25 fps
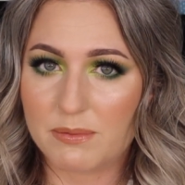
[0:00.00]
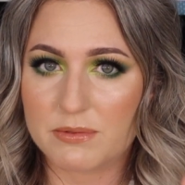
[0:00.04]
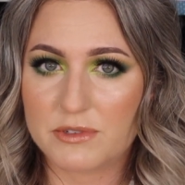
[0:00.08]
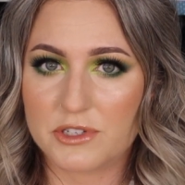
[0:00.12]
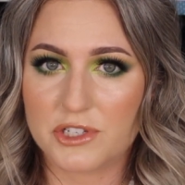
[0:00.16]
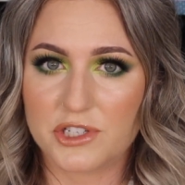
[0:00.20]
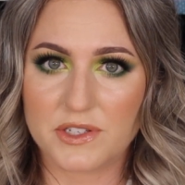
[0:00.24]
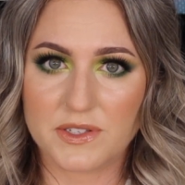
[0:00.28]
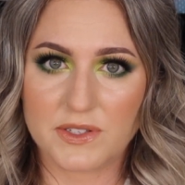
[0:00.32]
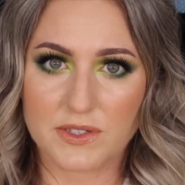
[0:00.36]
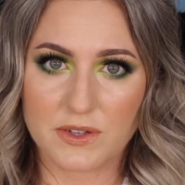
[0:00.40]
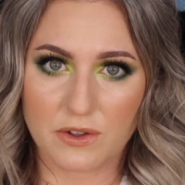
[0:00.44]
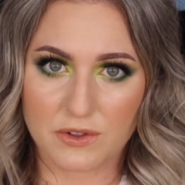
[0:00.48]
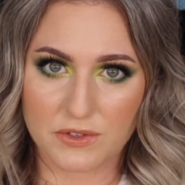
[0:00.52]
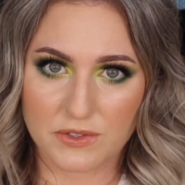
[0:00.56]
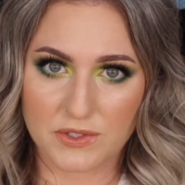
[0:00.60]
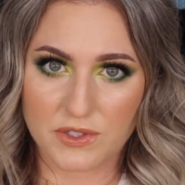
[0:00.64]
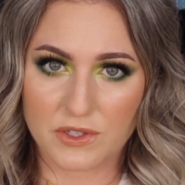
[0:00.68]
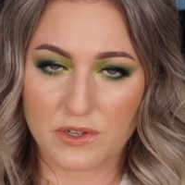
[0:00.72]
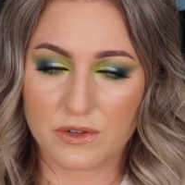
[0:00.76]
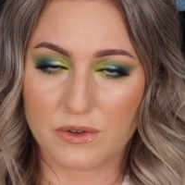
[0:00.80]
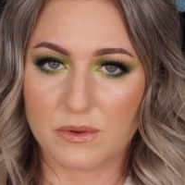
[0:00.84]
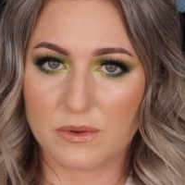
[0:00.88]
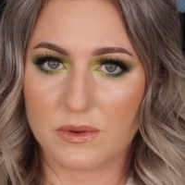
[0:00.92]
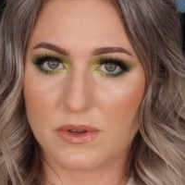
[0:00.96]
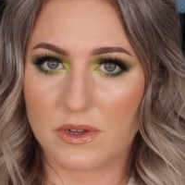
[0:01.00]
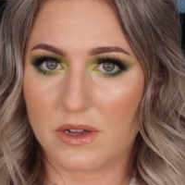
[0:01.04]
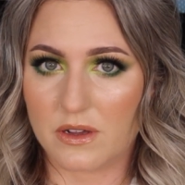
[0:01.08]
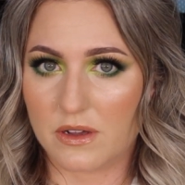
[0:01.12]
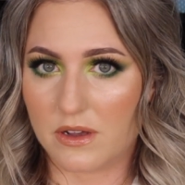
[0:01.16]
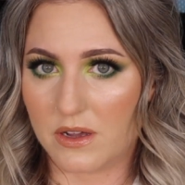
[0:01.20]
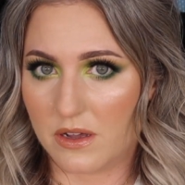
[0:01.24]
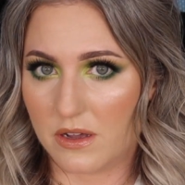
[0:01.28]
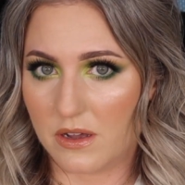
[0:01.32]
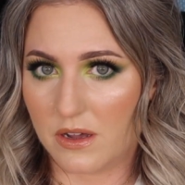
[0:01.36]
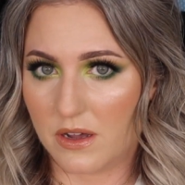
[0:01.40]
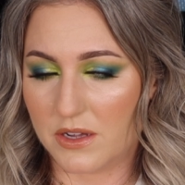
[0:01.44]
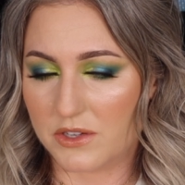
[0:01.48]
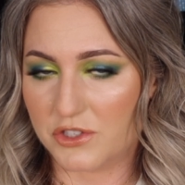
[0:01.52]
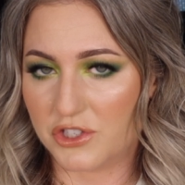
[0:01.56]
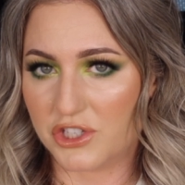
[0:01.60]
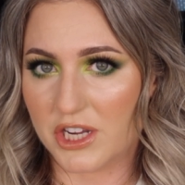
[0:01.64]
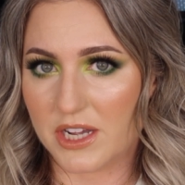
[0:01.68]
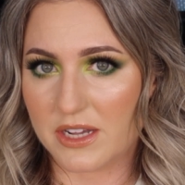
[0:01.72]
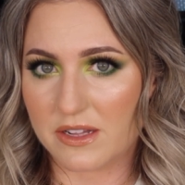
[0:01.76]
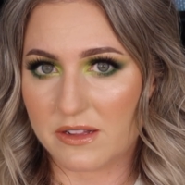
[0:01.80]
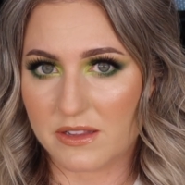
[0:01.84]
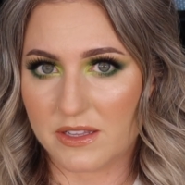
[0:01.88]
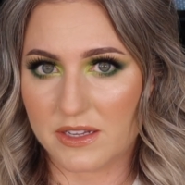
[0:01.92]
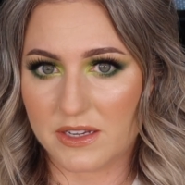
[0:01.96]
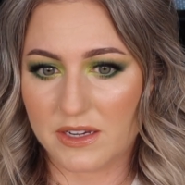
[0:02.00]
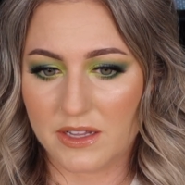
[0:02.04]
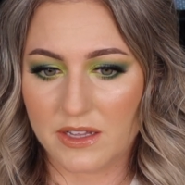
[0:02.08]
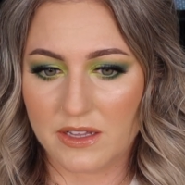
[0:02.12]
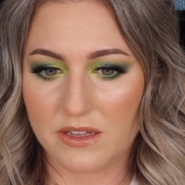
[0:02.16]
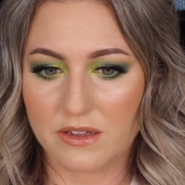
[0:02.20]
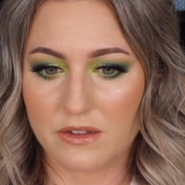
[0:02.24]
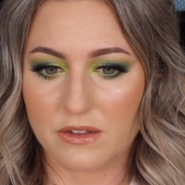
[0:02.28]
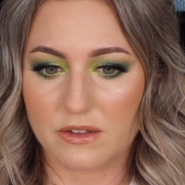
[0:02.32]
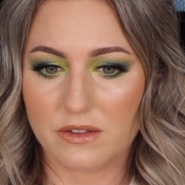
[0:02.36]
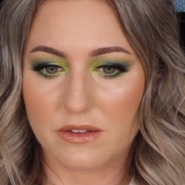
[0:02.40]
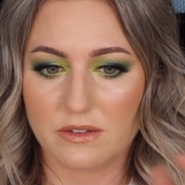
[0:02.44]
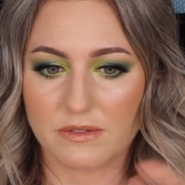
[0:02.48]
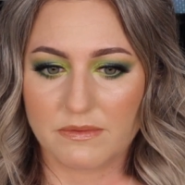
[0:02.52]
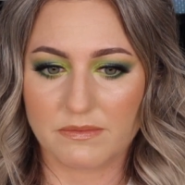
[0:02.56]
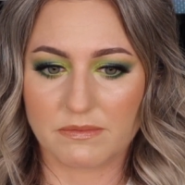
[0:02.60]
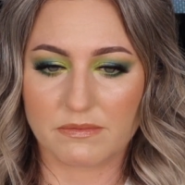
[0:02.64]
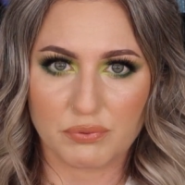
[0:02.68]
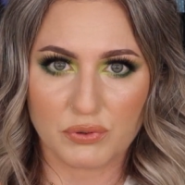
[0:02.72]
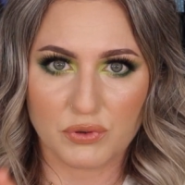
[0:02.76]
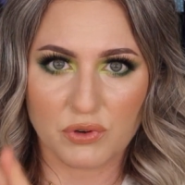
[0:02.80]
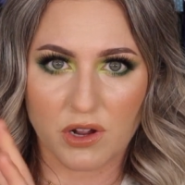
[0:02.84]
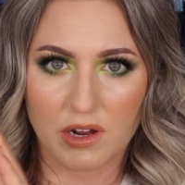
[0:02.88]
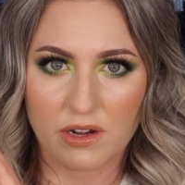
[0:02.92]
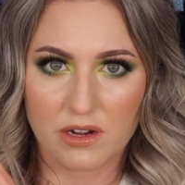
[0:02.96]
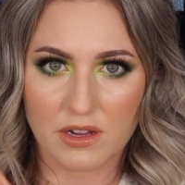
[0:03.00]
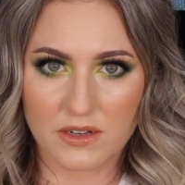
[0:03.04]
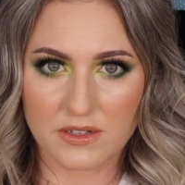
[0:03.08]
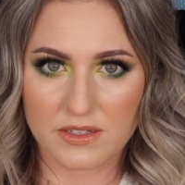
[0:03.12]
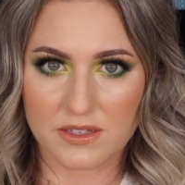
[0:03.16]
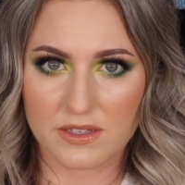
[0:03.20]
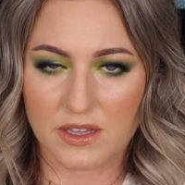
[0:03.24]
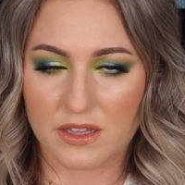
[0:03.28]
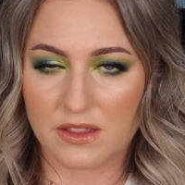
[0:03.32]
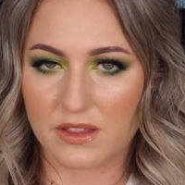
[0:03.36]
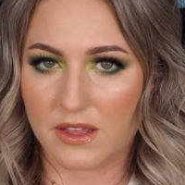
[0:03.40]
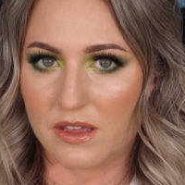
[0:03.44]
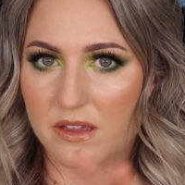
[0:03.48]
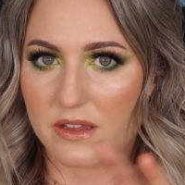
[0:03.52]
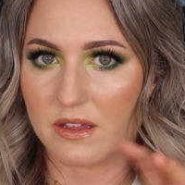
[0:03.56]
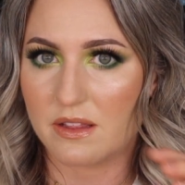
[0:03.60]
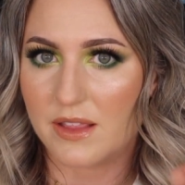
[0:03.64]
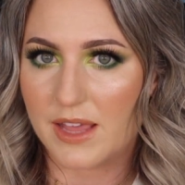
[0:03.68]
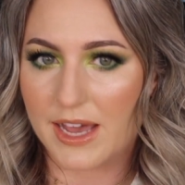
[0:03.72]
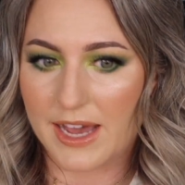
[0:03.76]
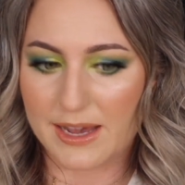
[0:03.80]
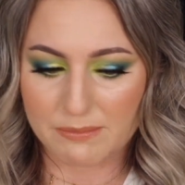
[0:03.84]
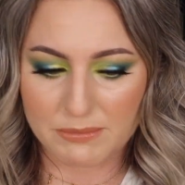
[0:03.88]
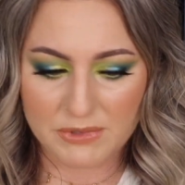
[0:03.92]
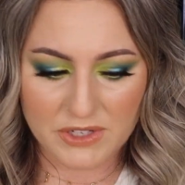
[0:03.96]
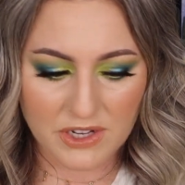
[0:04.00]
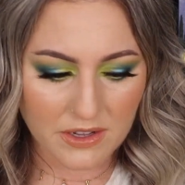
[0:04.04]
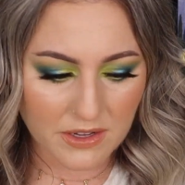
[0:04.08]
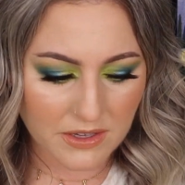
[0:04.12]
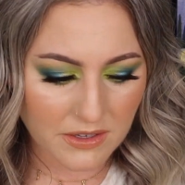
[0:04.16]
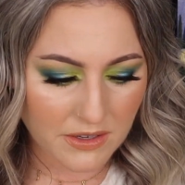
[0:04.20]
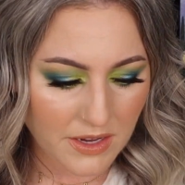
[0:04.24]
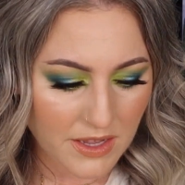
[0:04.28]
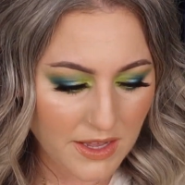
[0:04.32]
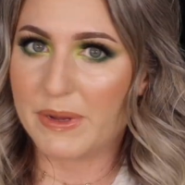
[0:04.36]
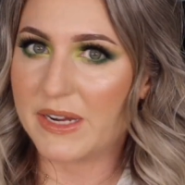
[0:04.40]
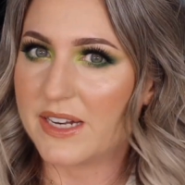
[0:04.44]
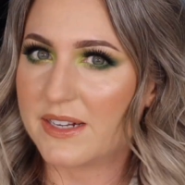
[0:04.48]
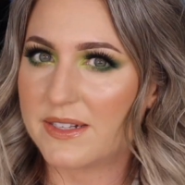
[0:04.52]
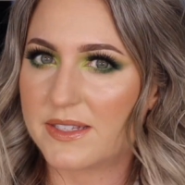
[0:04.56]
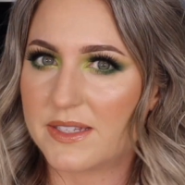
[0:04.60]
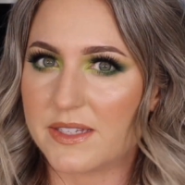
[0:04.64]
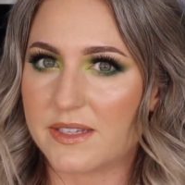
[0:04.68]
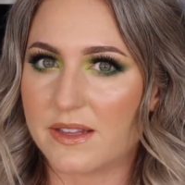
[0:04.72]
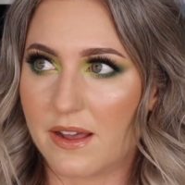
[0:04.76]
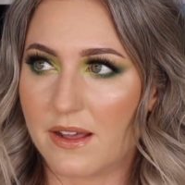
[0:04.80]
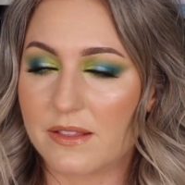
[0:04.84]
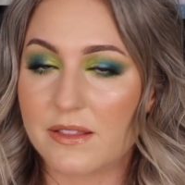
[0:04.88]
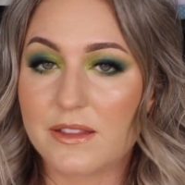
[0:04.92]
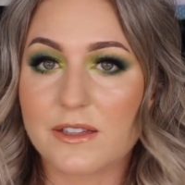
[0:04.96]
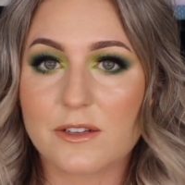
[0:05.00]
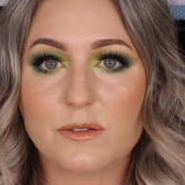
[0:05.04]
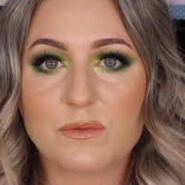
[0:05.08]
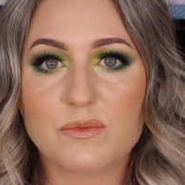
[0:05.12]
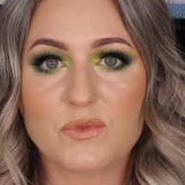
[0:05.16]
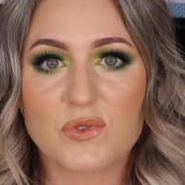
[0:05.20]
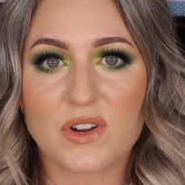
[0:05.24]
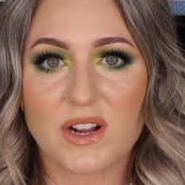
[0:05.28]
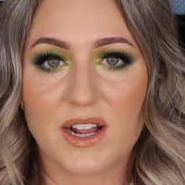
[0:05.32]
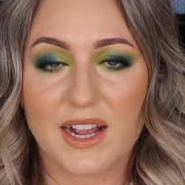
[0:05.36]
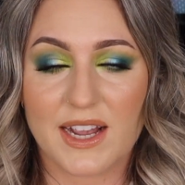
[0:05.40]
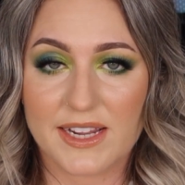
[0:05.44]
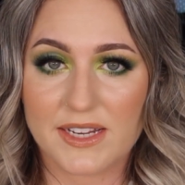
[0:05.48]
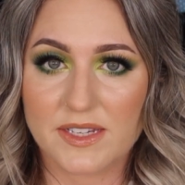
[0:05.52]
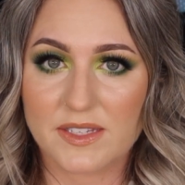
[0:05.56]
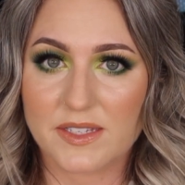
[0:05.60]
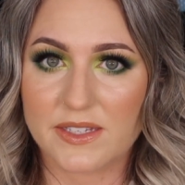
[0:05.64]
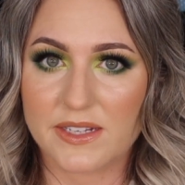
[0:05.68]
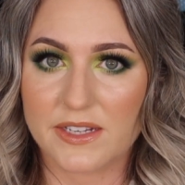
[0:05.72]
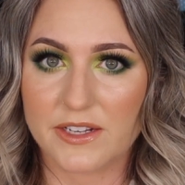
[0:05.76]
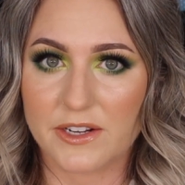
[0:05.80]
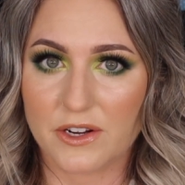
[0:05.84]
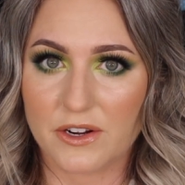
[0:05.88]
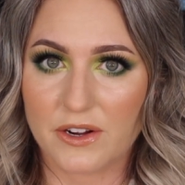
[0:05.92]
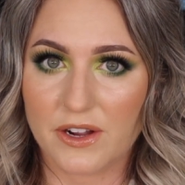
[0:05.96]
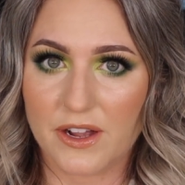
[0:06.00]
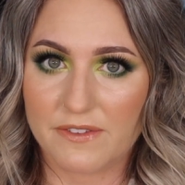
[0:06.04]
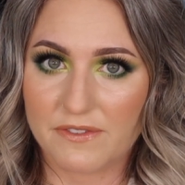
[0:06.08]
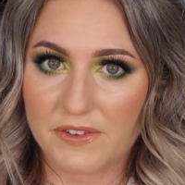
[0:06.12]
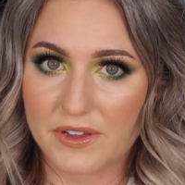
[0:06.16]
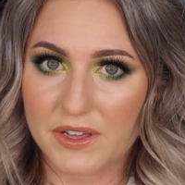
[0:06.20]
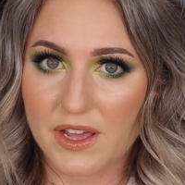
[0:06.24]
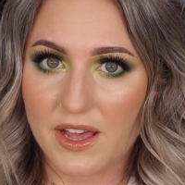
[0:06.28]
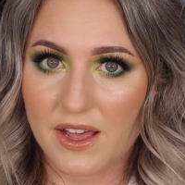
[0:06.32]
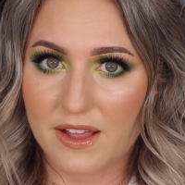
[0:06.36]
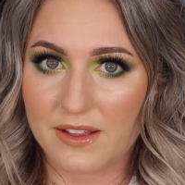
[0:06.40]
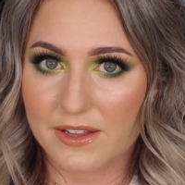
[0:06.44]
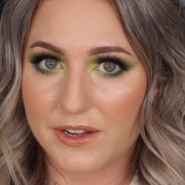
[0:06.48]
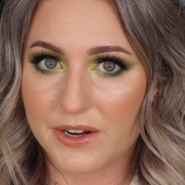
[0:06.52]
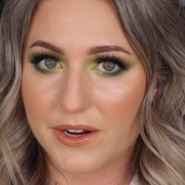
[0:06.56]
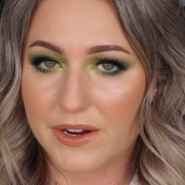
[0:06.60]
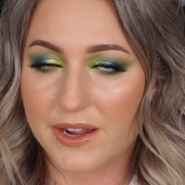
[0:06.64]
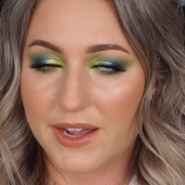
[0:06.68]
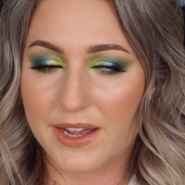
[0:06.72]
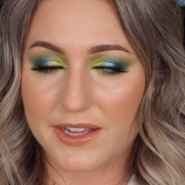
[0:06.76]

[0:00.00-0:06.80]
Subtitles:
which is also a Jaclyn Hill product that they collabed on, but it's a little more icier of a color.